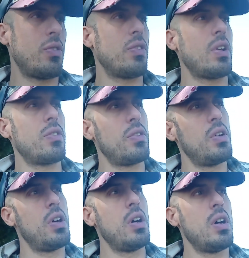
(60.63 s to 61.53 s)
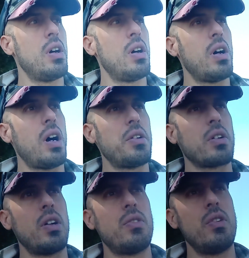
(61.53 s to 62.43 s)
that other
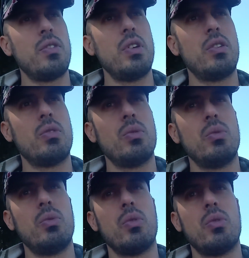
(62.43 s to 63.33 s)
countries need to